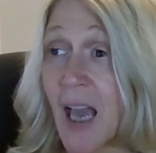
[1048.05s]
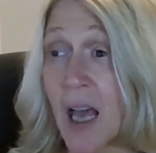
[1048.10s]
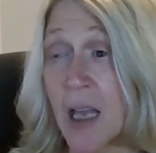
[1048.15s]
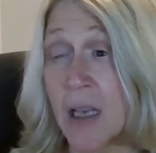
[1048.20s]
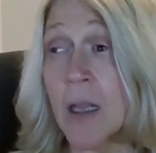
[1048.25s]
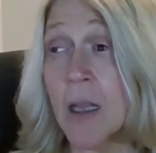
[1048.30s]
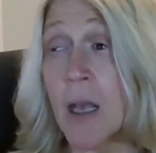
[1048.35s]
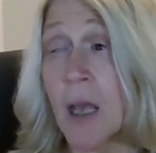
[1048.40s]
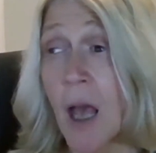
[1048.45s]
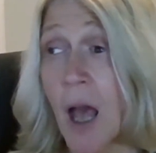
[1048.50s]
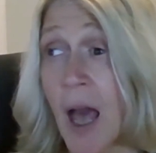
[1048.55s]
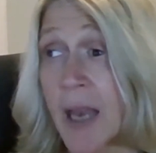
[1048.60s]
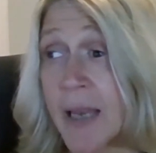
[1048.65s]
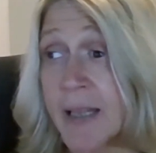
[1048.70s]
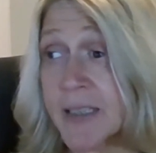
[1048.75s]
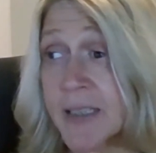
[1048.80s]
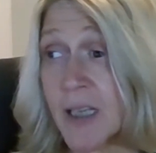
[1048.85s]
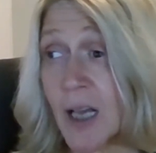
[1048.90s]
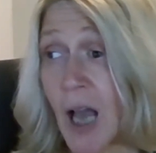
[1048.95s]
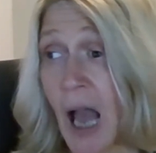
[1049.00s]
and
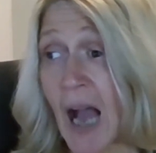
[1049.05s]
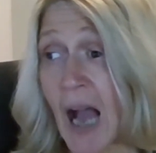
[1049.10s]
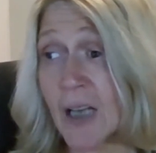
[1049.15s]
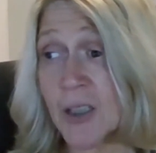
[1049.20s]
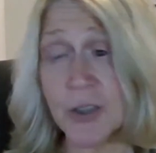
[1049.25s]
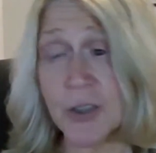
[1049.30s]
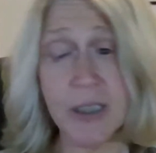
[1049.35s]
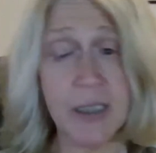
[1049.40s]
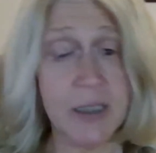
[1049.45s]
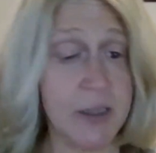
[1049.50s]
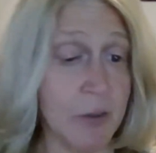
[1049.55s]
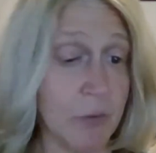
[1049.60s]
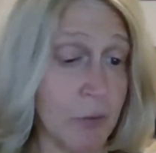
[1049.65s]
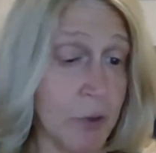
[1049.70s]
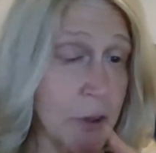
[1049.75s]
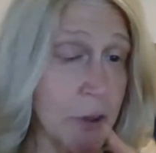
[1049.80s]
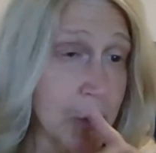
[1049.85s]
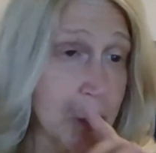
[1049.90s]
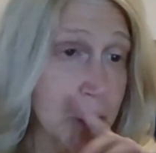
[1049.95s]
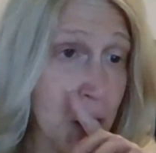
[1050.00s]
it's a
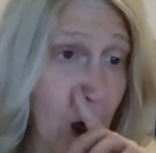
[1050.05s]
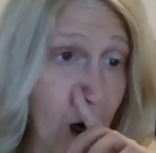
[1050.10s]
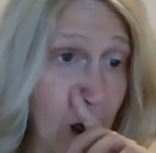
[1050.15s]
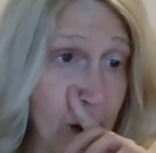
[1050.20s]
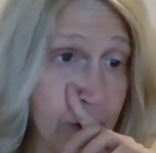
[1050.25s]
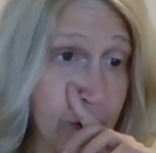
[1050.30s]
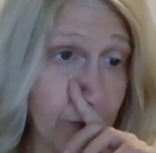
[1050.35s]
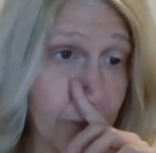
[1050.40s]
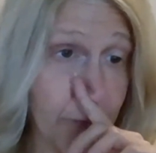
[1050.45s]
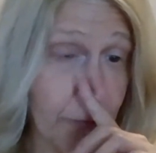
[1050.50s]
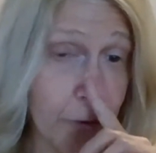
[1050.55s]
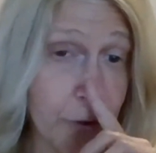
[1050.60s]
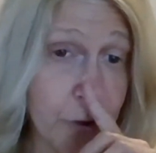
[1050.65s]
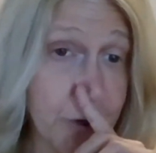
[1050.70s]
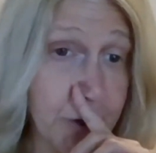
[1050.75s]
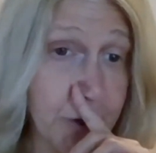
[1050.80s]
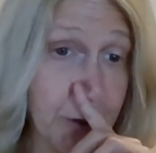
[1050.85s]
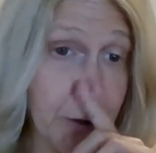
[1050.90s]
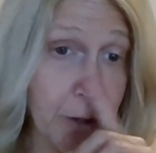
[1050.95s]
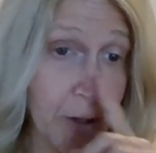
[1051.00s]
real shock the
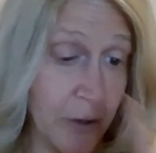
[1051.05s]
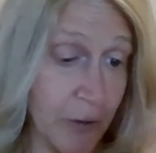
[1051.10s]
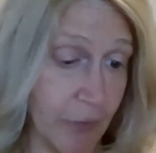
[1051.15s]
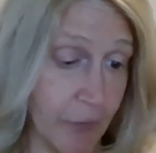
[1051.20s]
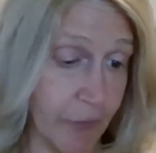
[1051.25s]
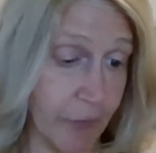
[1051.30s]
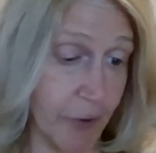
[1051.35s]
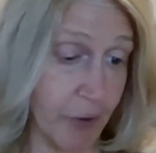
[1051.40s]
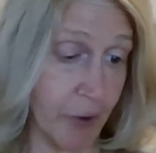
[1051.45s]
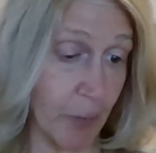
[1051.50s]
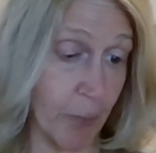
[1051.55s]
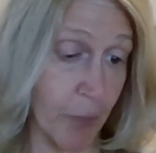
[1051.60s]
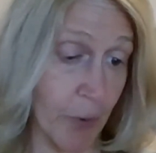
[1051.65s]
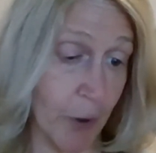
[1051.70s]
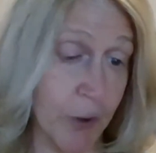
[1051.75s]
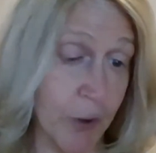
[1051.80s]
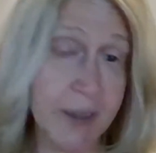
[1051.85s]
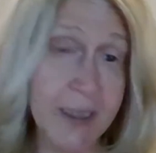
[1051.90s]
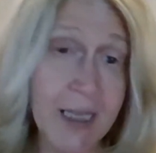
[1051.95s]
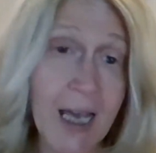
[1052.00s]
first year for the
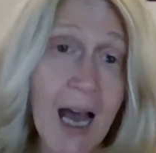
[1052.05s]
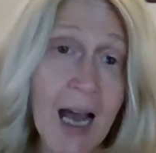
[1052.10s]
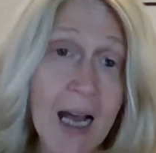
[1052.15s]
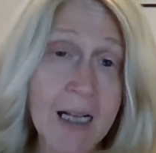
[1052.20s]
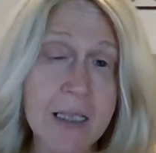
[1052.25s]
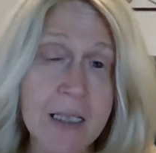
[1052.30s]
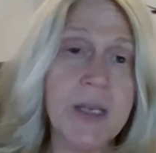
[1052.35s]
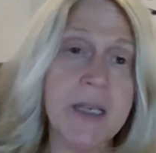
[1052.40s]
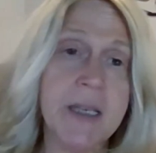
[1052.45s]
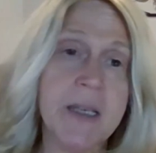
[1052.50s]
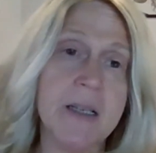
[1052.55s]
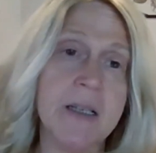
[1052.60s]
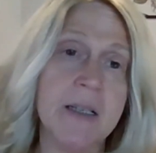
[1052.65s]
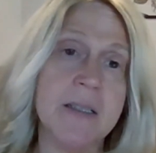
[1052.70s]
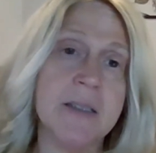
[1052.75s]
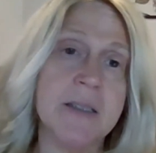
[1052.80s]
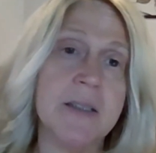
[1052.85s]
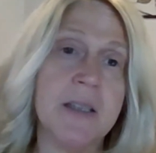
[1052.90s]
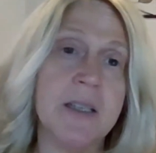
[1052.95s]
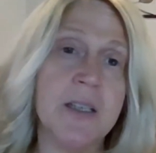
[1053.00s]
BIRT tax
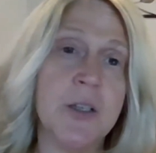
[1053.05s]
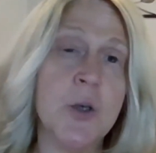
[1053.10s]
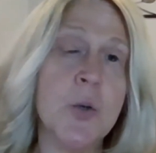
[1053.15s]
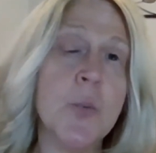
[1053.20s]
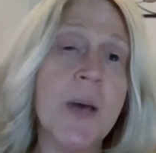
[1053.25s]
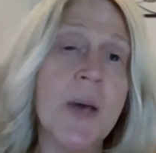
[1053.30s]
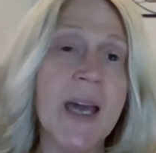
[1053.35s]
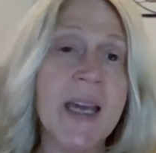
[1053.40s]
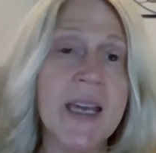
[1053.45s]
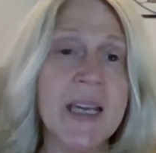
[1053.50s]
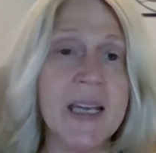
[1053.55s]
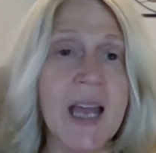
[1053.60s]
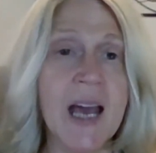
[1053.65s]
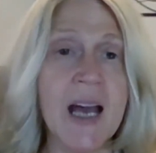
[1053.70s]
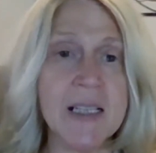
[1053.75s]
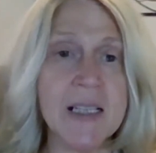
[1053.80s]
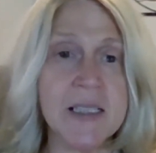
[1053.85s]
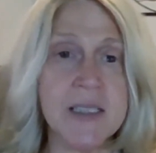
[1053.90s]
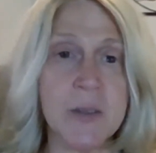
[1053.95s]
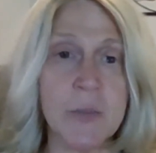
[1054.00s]
because you pay an
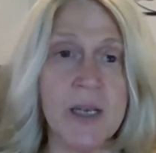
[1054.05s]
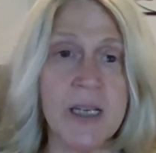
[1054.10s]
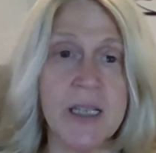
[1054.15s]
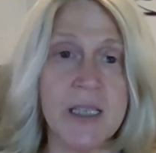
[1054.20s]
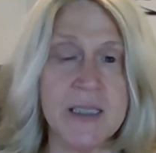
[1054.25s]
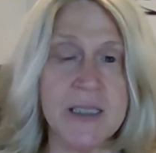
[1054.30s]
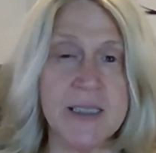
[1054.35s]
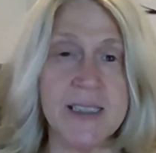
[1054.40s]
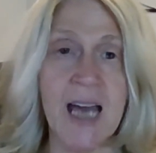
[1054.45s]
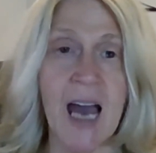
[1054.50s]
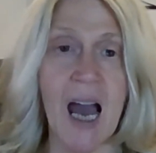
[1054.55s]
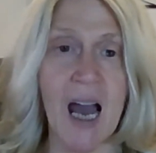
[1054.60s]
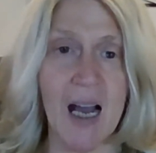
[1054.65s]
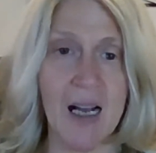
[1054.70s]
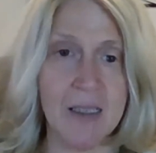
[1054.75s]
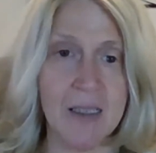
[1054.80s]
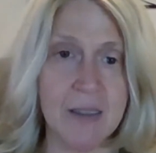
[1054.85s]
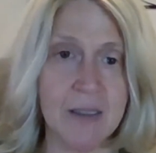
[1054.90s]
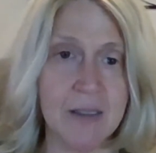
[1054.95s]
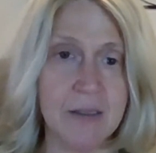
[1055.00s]
estimated
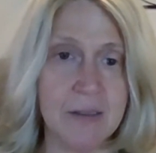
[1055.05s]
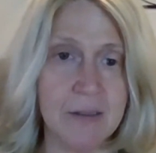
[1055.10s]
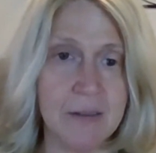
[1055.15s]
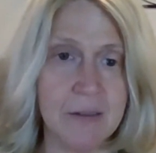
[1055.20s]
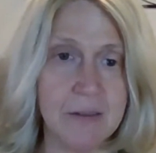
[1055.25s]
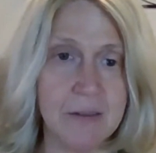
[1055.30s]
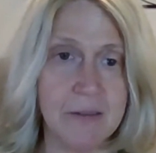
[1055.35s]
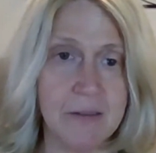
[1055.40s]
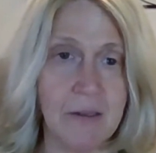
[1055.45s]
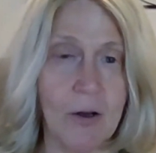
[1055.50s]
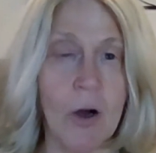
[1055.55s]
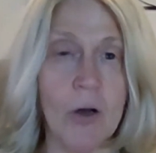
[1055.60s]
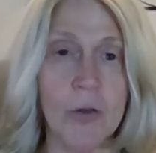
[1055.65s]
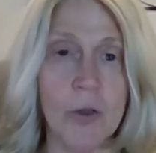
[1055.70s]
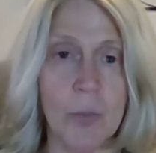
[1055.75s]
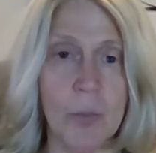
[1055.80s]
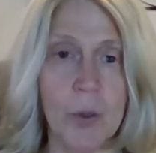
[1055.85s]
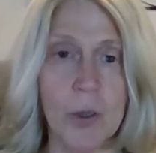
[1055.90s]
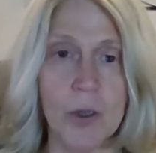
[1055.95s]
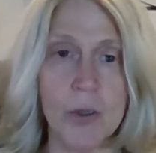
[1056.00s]
tax on
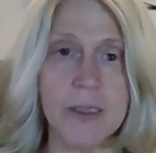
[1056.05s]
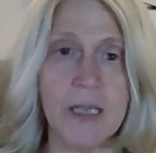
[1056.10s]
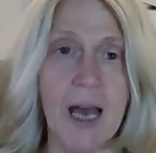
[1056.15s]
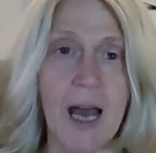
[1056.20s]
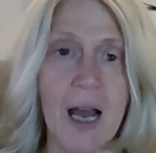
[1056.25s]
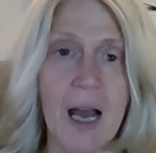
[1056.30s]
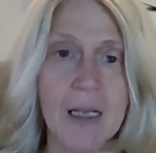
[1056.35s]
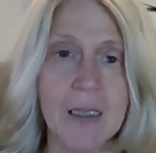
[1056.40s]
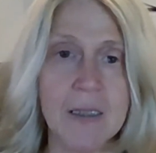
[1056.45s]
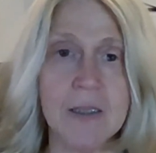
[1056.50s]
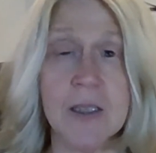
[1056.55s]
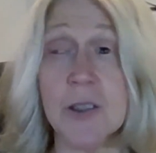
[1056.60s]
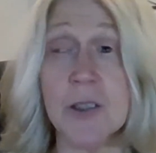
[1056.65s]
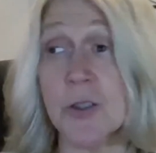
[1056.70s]
the BIRT tax.